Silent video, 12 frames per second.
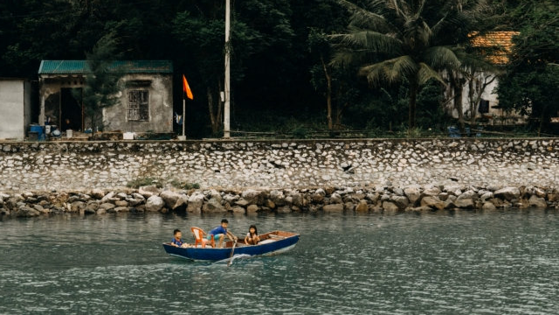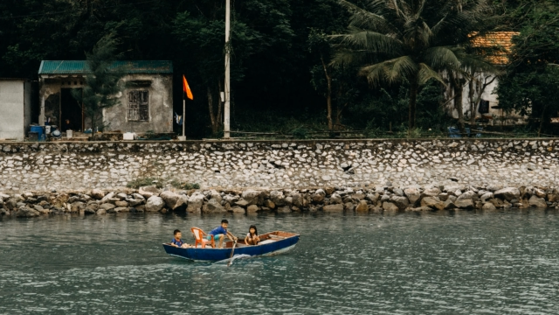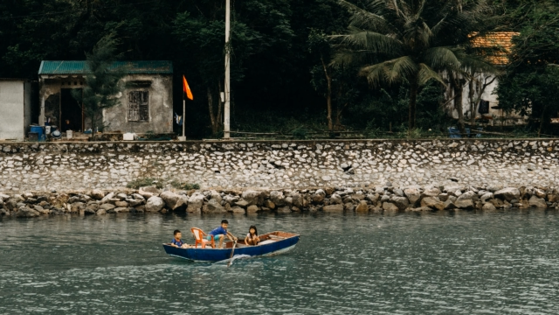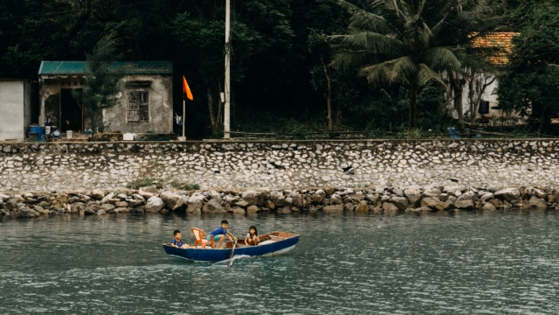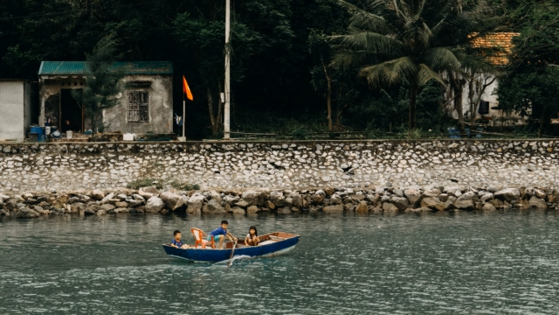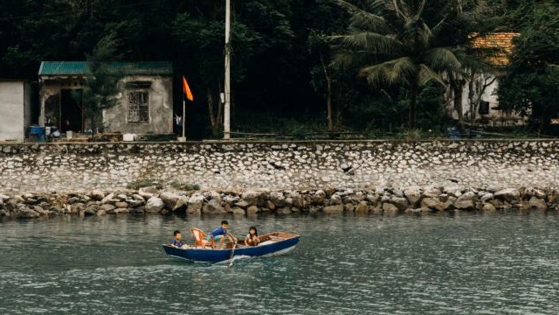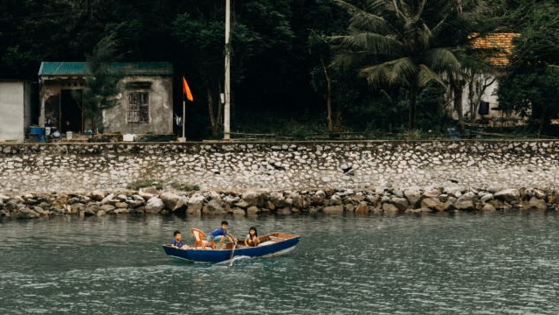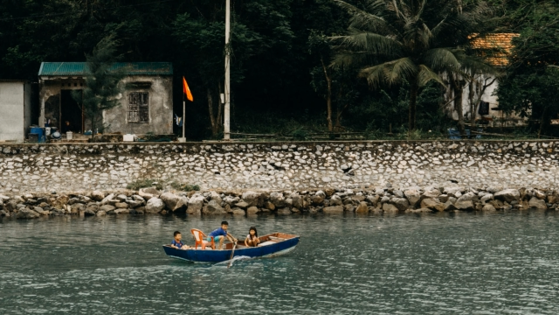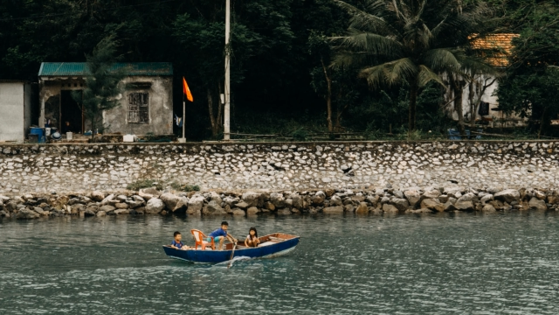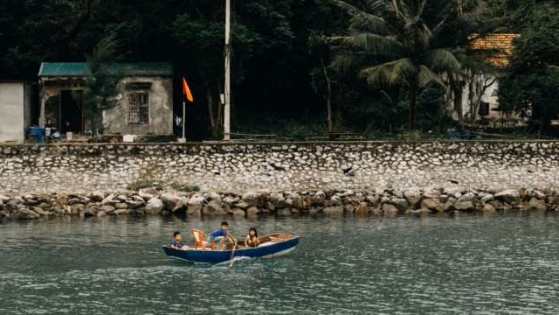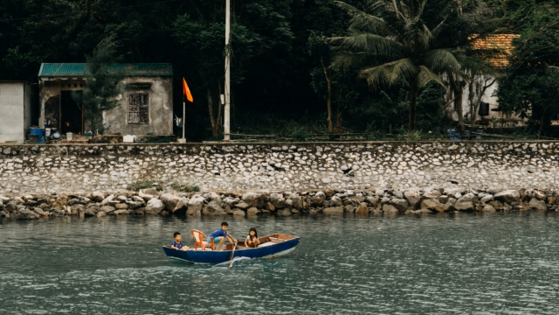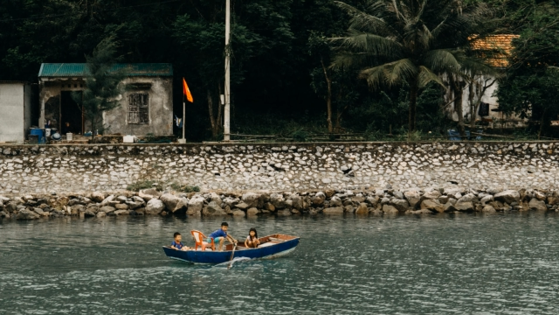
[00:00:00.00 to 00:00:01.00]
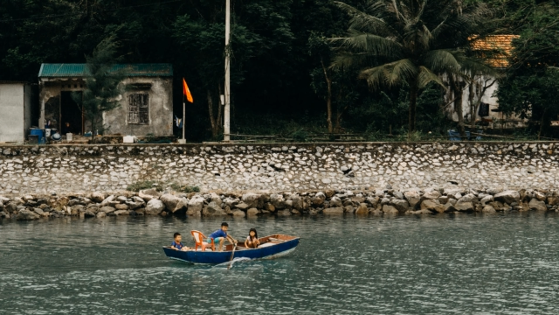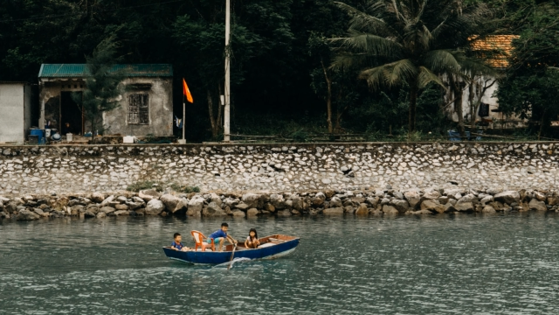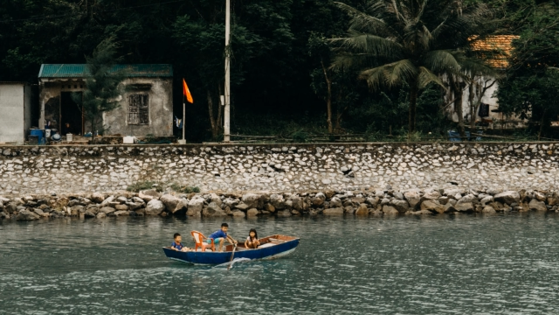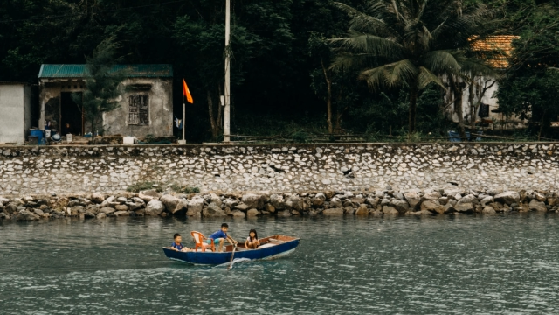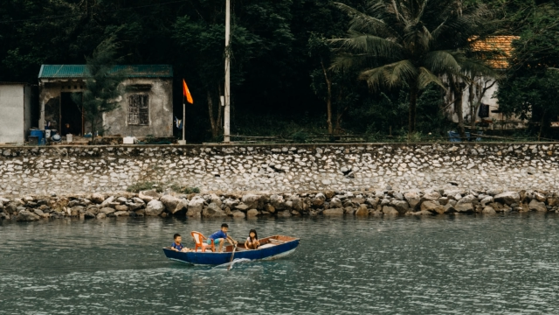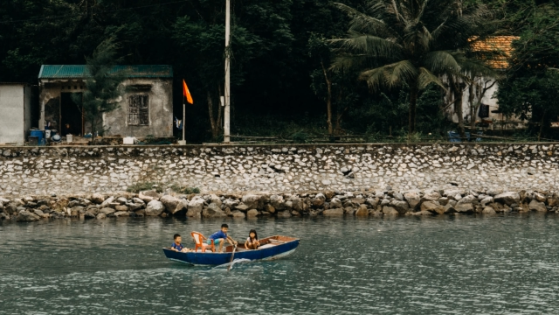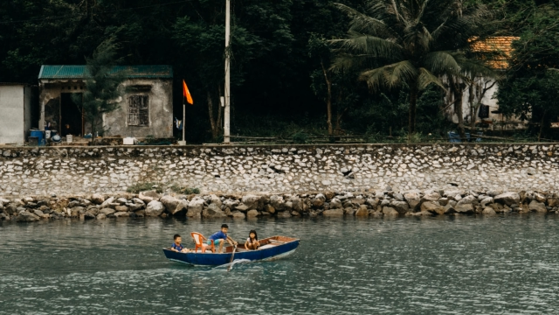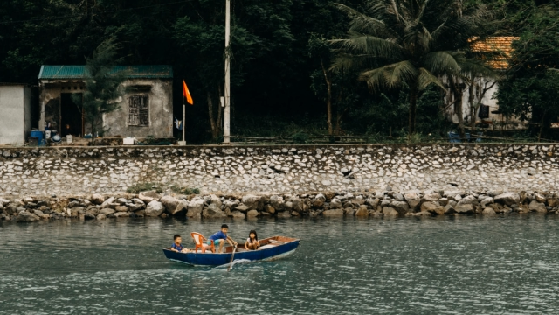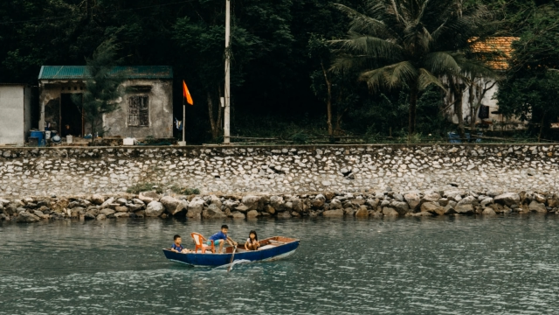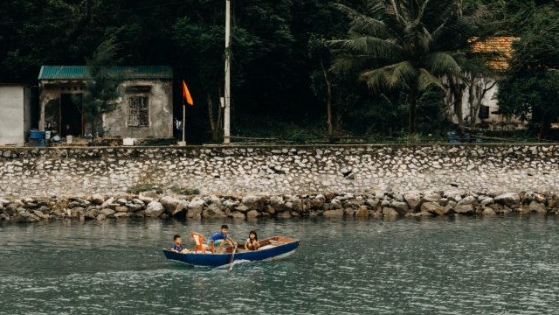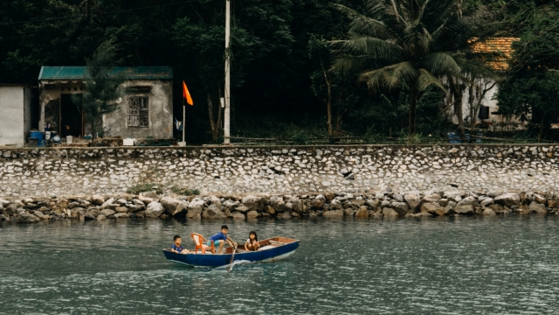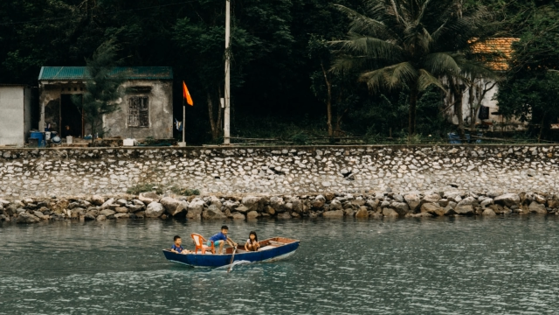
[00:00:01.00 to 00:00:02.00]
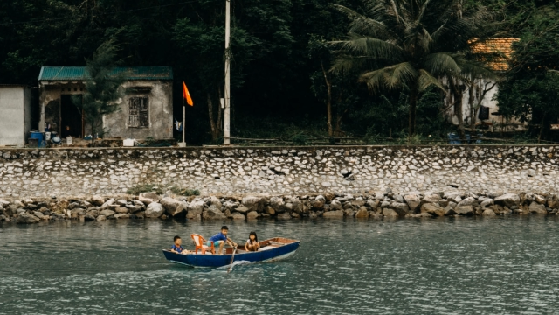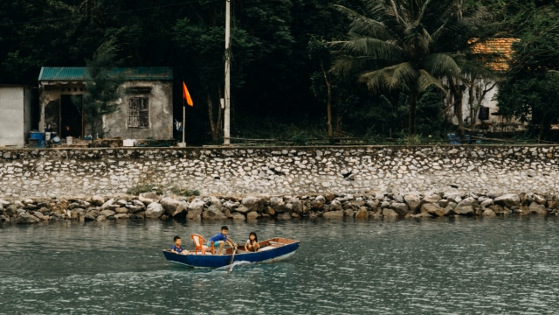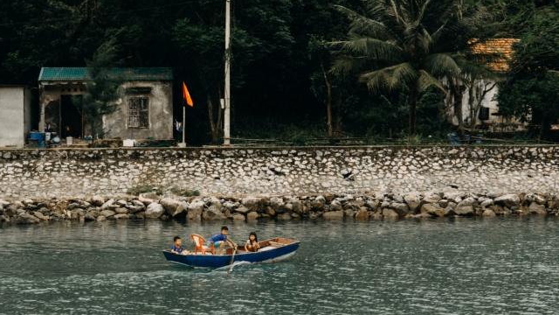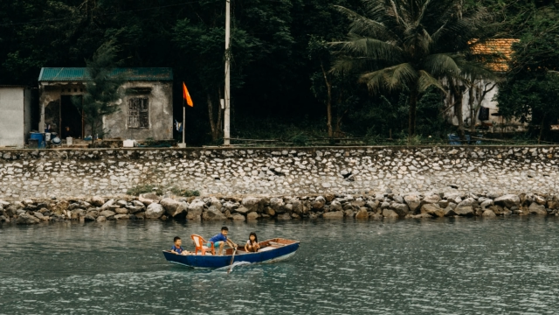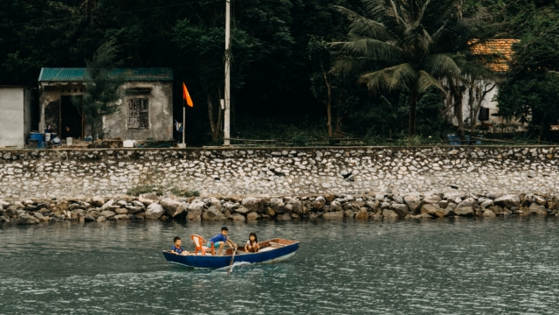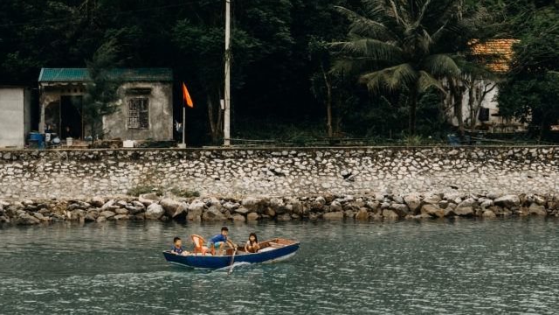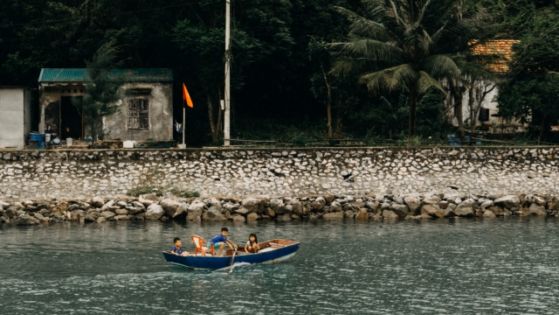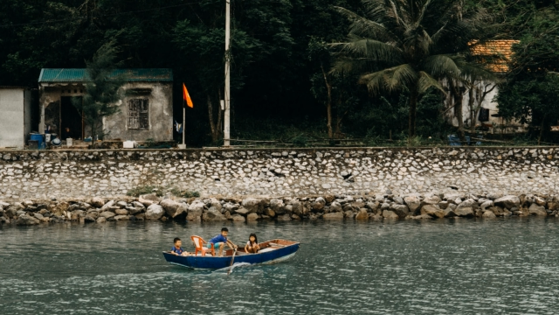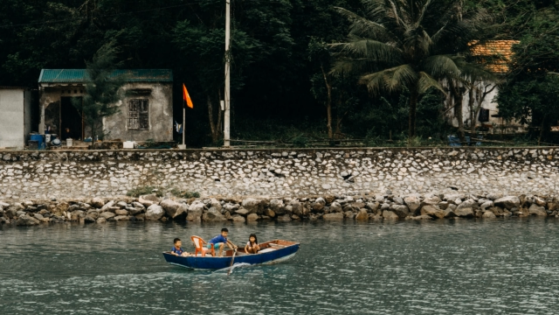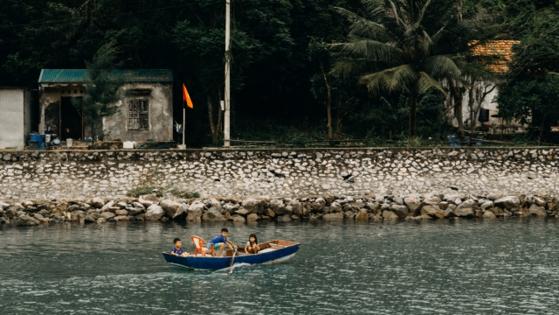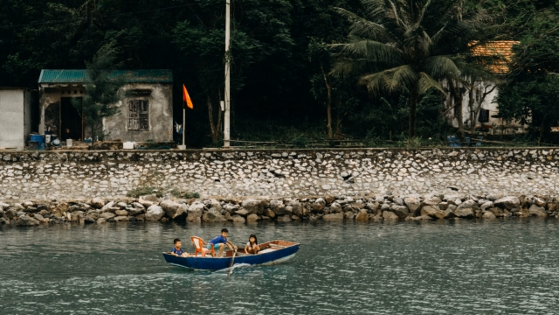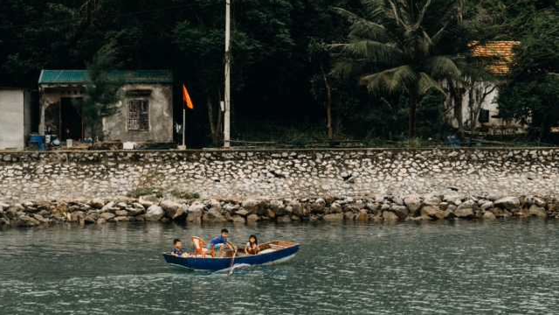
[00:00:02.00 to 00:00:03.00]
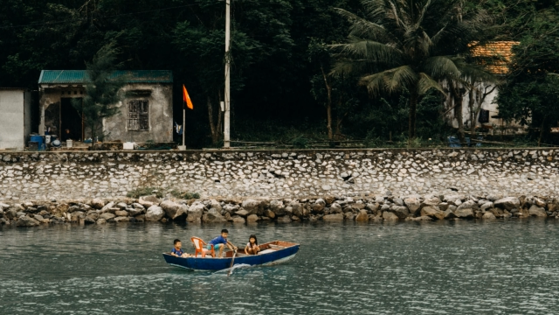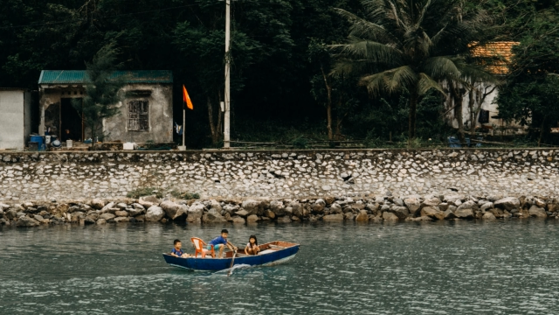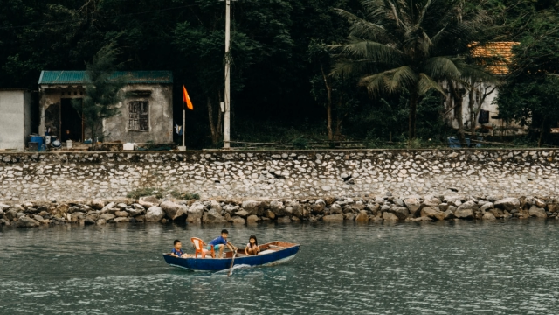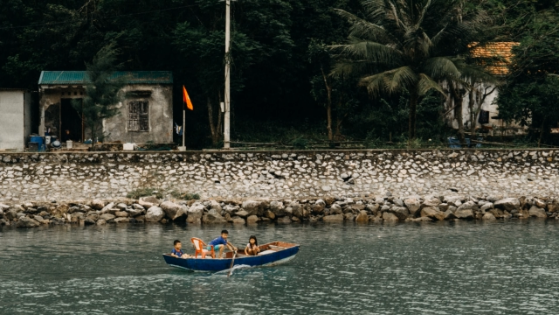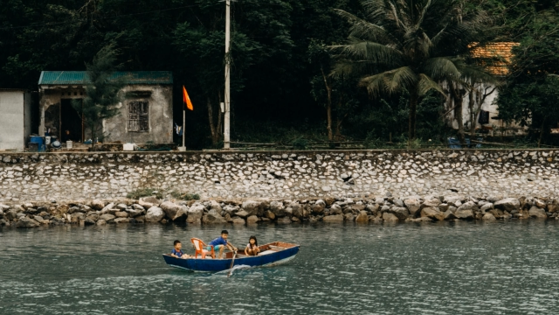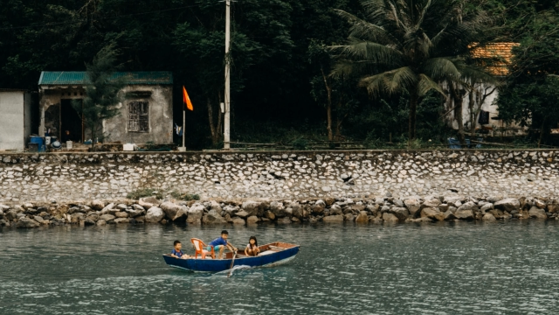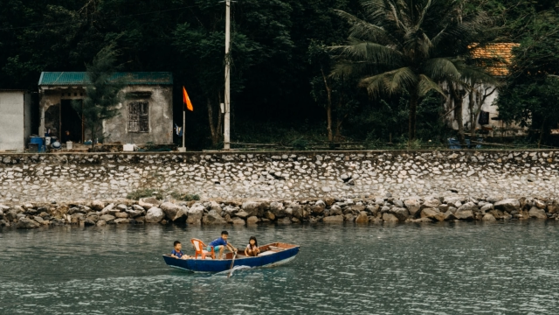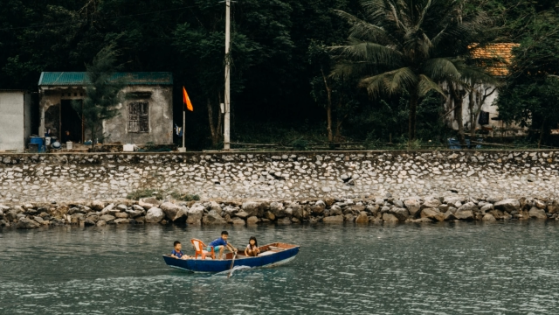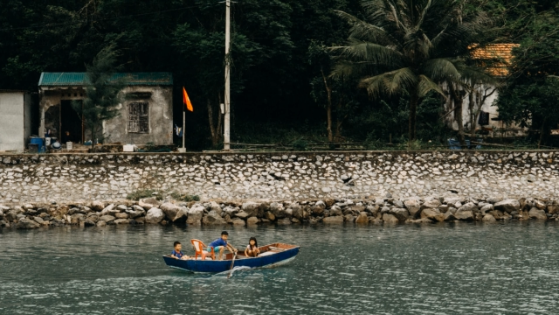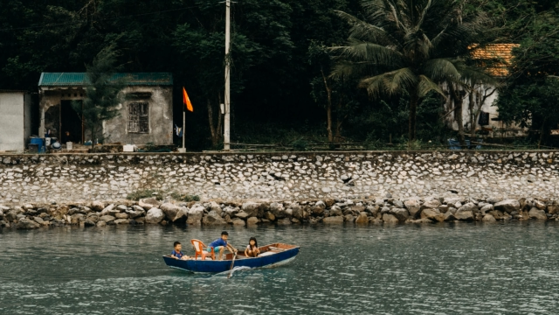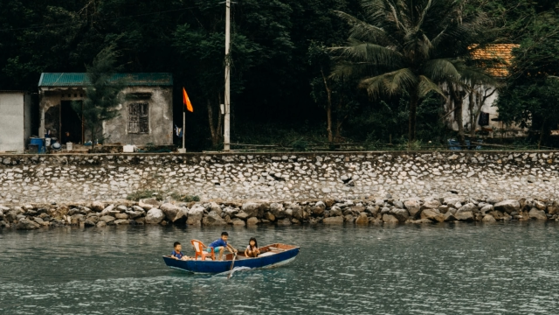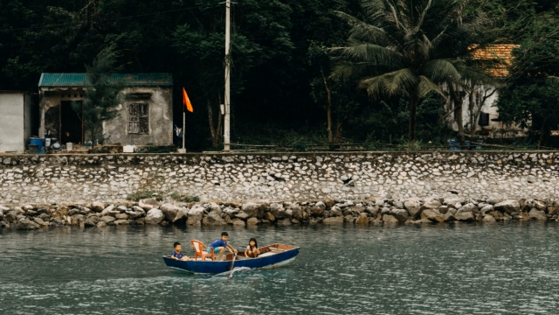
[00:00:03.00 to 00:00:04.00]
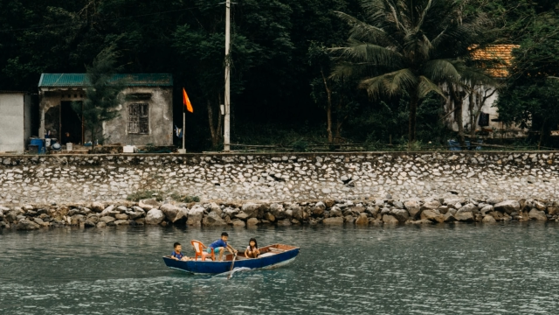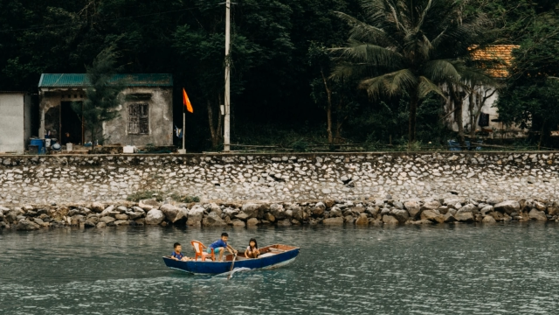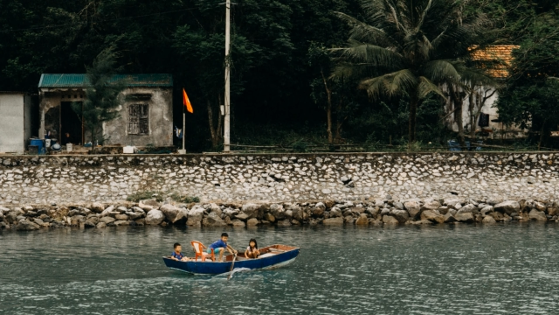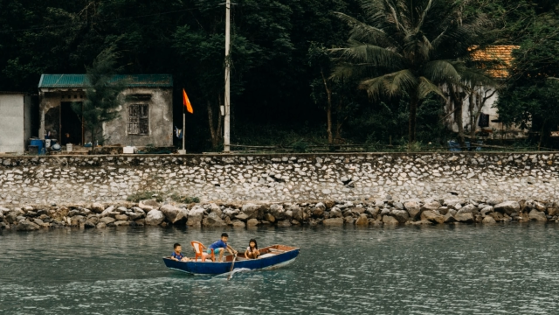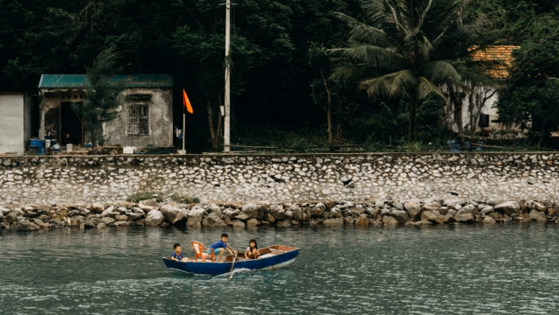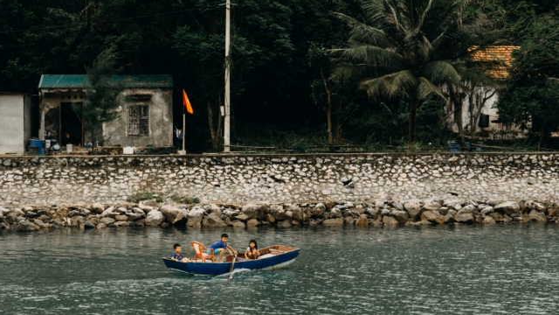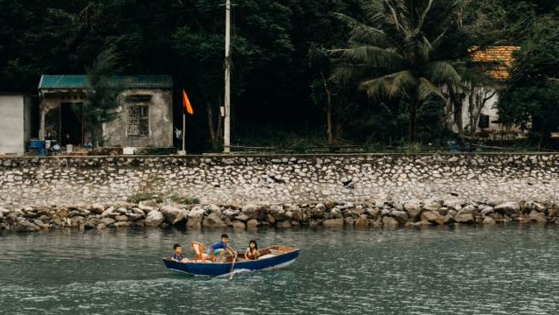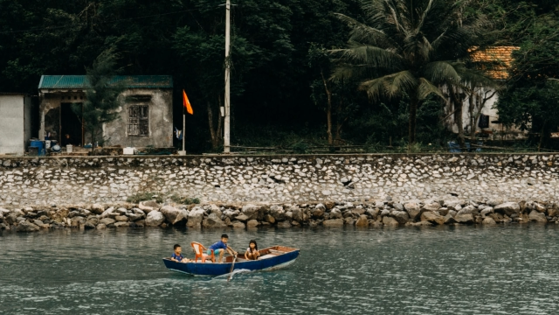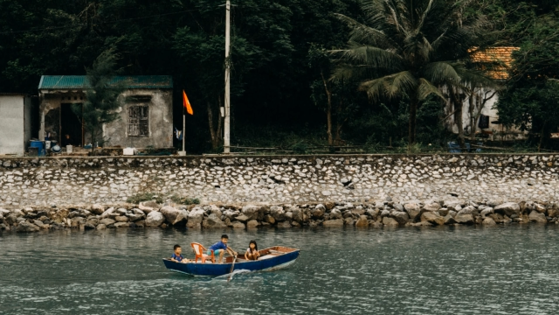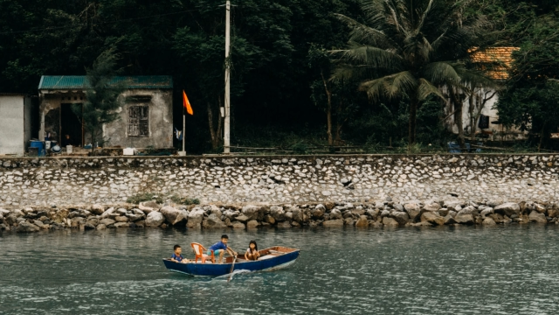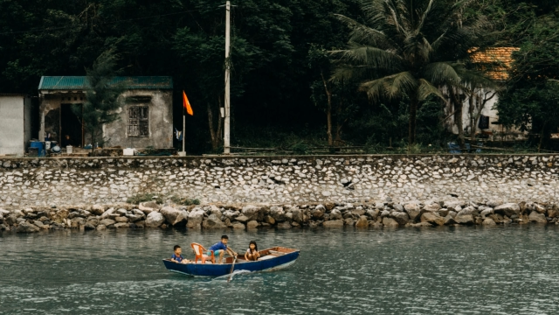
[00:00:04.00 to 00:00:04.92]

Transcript: [unreadable: no face in view]